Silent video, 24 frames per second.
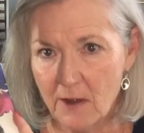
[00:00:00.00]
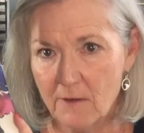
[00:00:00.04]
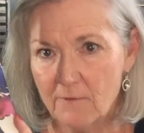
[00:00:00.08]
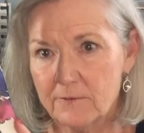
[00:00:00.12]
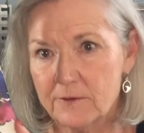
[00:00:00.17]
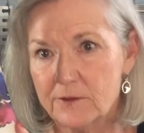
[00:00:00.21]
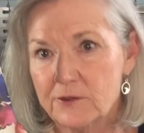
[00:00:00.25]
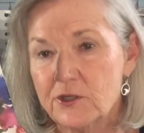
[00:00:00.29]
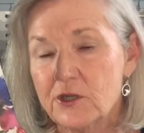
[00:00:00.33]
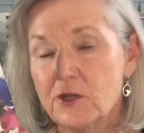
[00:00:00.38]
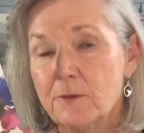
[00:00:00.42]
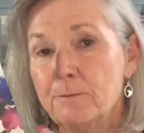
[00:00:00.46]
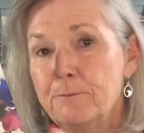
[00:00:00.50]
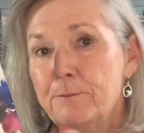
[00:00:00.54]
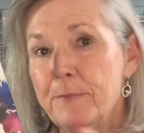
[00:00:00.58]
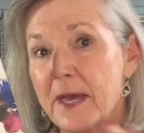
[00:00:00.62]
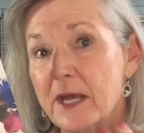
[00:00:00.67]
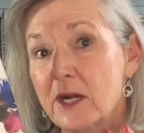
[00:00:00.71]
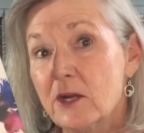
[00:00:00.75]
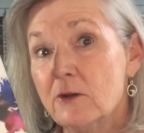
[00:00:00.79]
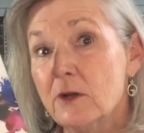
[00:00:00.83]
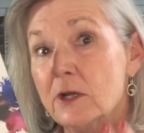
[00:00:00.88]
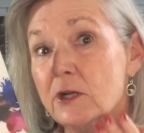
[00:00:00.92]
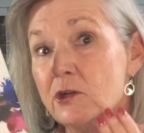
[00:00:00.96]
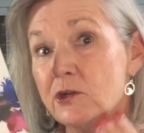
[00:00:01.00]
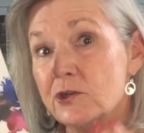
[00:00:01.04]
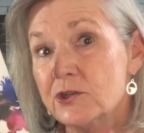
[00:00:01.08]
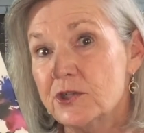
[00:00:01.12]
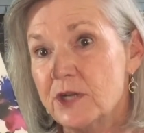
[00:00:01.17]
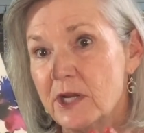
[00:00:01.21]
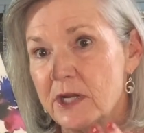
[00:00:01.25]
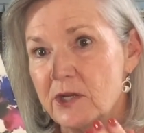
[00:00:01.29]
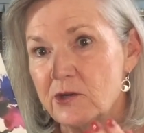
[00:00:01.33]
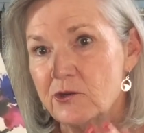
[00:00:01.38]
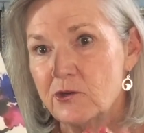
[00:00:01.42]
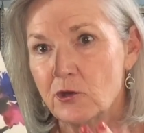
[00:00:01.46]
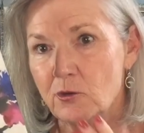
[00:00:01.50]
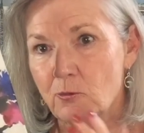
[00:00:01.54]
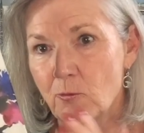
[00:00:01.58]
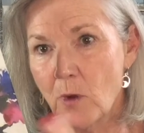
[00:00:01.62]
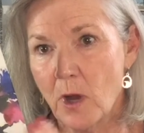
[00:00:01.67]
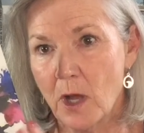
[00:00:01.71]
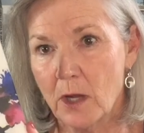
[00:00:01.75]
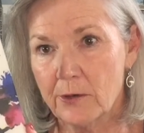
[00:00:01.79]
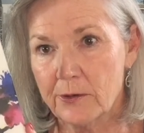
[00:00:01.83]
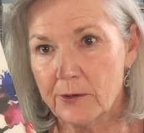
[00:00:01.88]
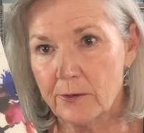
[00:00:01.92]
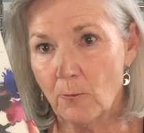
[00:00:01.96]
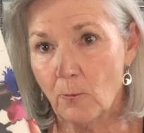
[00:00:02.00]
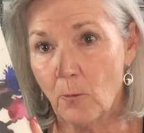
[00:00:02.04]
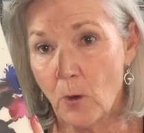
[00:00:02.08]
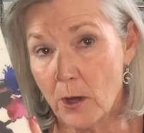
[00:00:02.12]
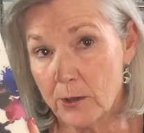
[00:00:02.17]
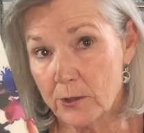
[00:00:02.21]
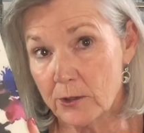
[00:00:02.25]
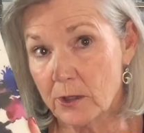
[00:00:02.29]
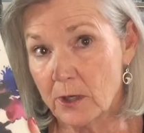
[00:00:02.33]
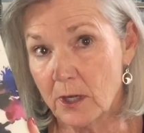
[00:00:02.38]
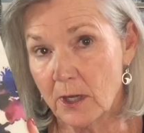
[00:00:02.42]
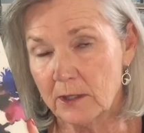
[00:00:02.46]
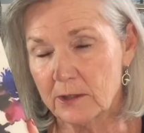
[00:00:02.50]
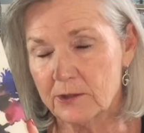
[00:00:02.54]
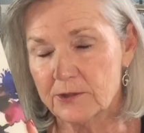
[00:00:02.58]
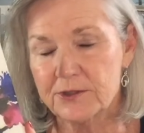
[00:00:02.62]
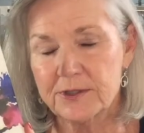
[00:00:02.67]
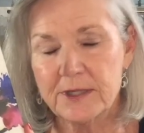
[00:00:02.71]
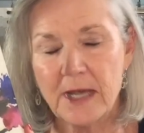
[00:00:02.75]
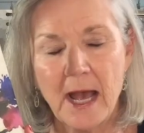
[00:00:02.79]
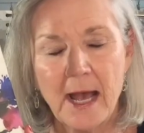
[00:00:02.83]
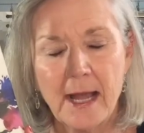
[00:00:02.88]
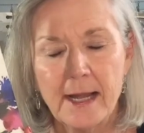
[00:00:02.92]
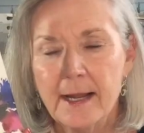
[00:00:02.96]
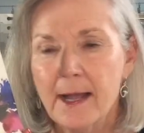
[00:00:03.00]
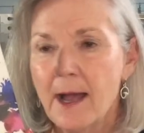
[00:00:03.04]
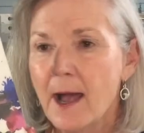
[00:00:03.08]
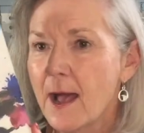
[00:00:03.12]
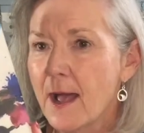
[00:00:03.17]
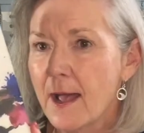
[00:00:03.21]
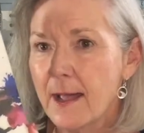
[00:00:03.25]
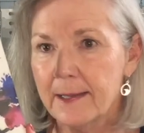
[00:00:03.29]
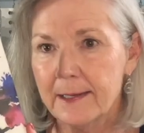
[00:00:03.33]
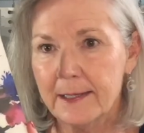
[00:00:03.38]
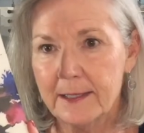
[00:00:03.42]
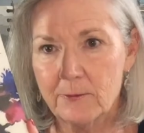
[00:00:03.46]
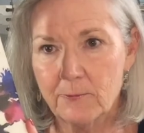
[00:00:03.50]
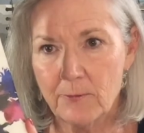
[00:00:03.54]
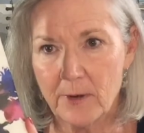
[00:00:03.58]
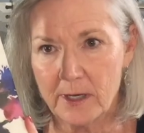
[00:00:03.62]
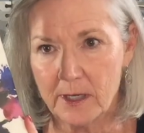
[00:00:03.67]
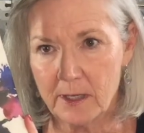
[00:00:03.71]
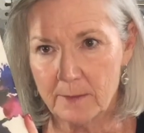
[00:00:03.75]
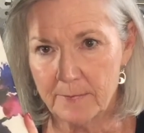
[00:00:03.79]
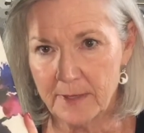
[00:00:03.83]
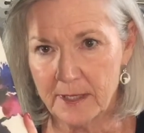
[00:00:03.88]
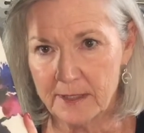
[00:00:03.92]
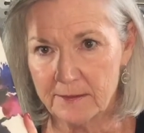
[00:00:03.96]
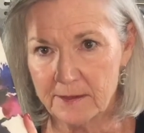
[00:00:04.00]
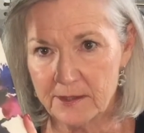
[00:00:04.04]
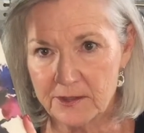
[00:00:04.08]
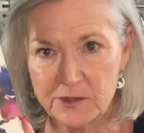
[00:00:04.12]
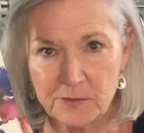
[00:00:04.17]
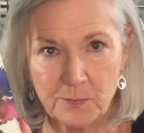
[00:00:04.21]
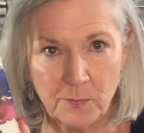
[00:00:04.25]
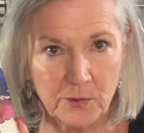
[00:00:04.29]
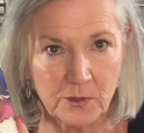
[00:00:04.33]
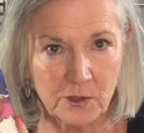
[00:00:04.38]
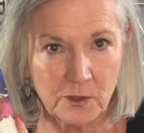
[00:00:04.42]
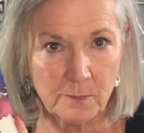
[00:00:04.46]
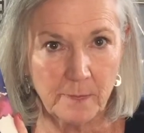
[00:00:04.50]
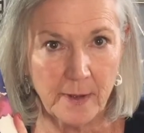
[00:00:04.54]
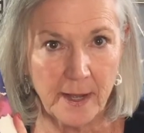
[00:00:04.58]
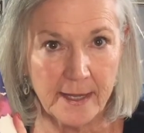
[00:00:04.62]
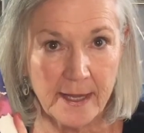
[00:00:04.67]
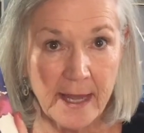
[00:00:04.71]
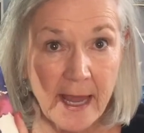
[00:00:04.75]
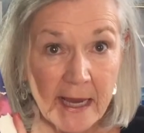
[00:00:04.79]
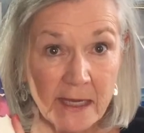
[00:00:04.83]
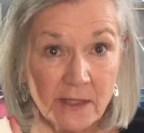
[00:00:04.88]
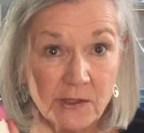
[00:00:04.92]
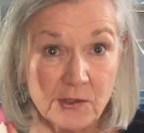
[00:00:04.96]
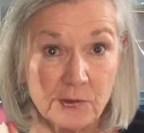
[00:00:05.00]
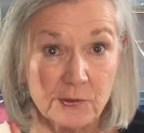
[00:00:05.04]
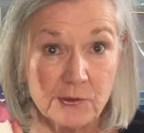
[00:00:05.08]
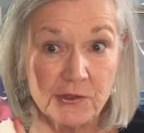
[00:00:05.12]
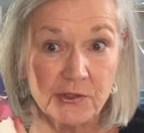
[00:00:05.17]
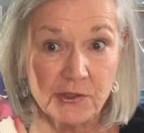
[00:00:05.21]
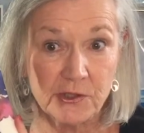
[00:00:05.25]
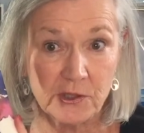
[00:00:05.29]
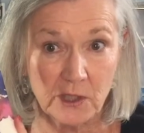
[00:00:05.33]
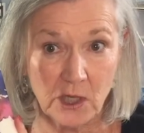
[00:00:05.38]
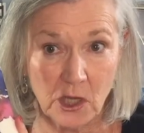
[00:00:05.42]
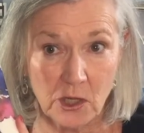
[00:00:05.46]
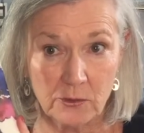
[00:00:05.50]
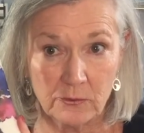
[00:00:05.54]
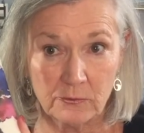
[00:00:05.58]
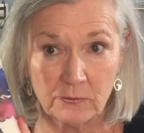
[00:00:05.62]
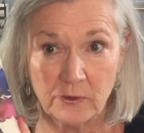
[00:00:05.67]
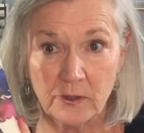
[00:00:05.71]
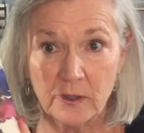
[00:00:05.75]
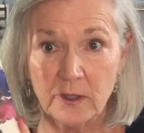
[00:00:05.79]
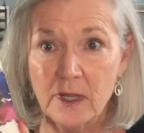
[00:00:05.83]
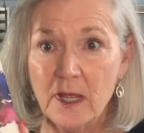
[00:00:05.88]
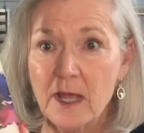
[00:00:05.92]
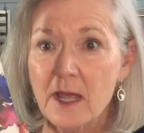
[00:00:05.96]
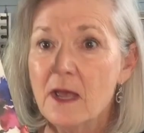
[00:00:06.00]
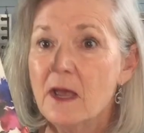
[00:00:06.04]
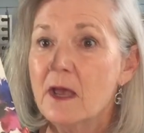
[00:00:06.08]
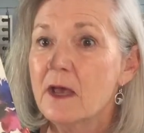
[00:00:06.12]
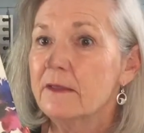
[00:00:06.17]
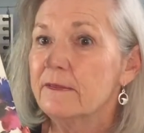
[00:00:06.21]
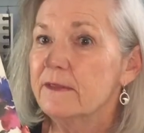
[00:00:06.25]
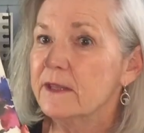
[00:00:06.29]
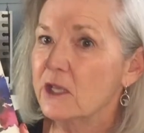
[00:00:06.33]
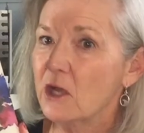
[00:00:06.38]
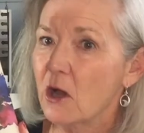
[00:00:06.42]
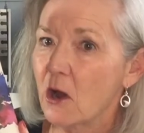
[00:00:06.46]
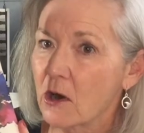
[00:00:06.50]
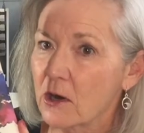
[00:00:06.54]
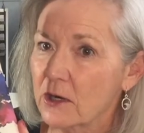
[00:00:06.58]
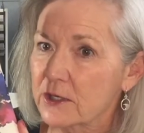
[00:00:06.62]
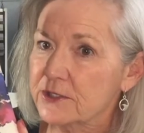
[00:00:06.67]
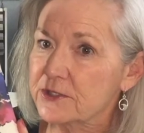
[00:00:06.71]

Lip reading: to better understand your watercolors, I highly recommend this book by Hazel Sloan, The Artist's